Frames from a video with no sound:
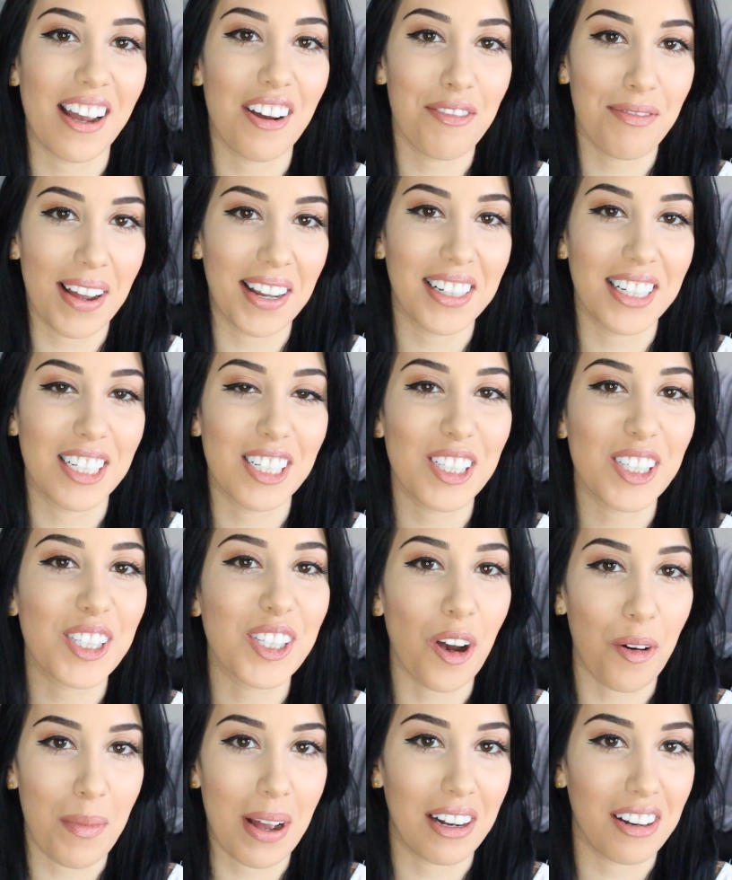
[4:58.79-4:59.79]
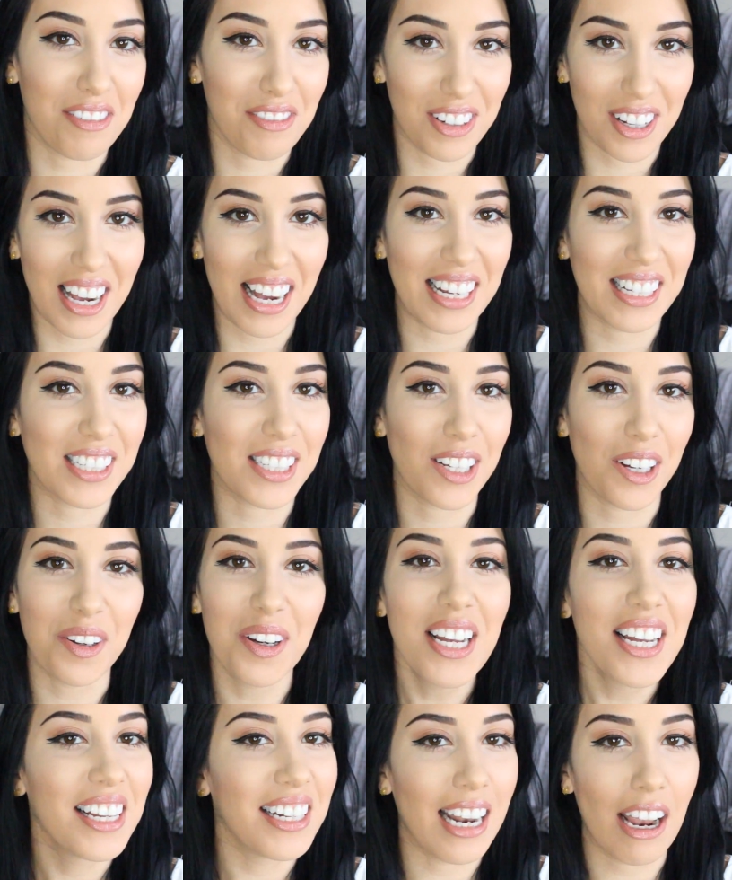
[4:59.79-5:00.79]
I offended so many of you guys,
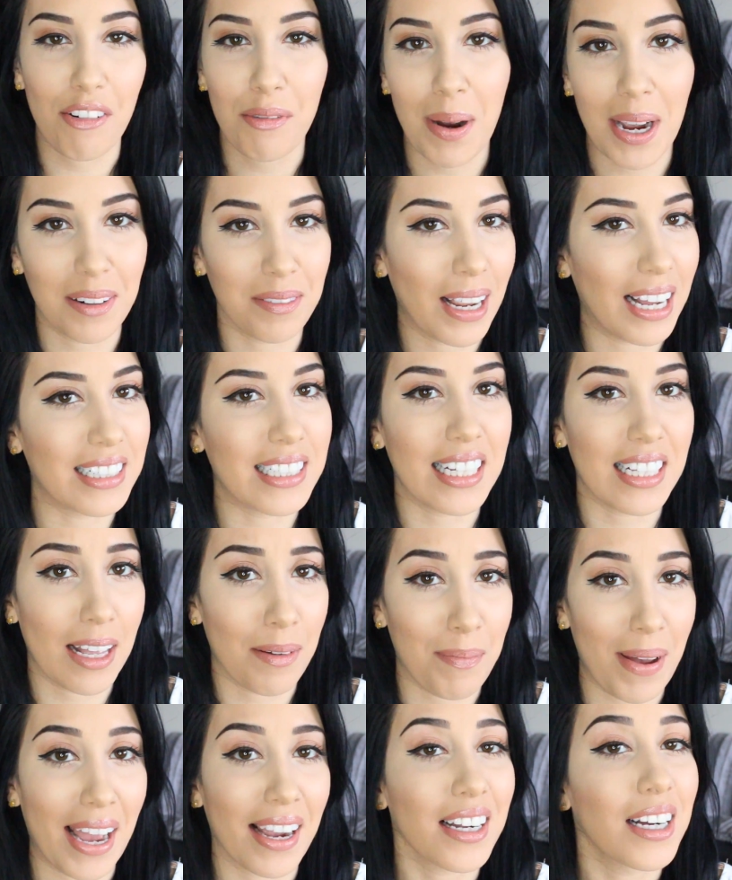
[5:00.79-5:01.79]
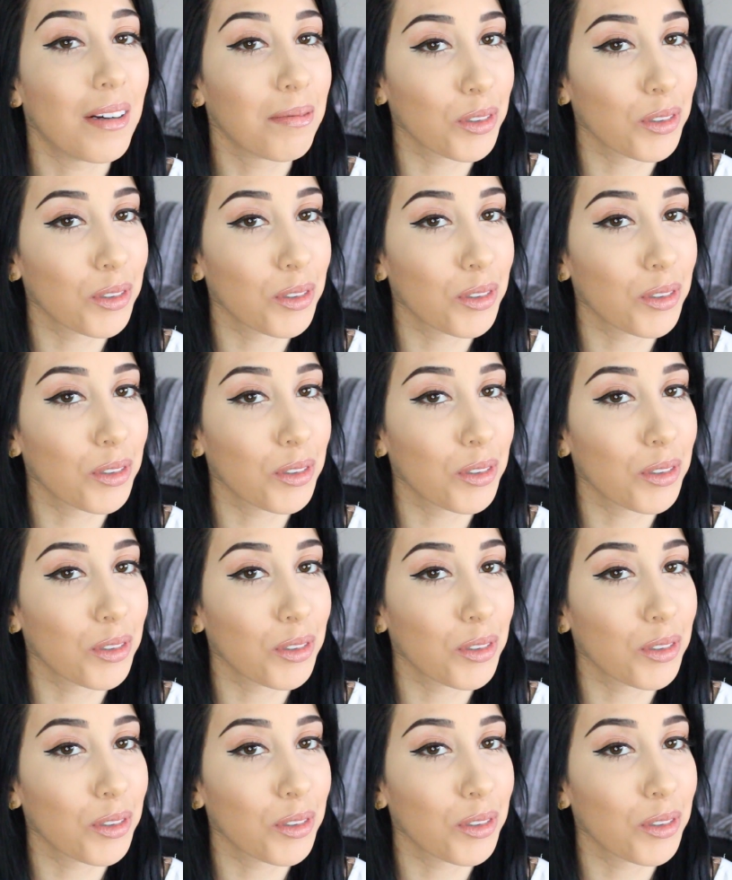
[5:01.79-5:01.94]
so never mind. I take that back.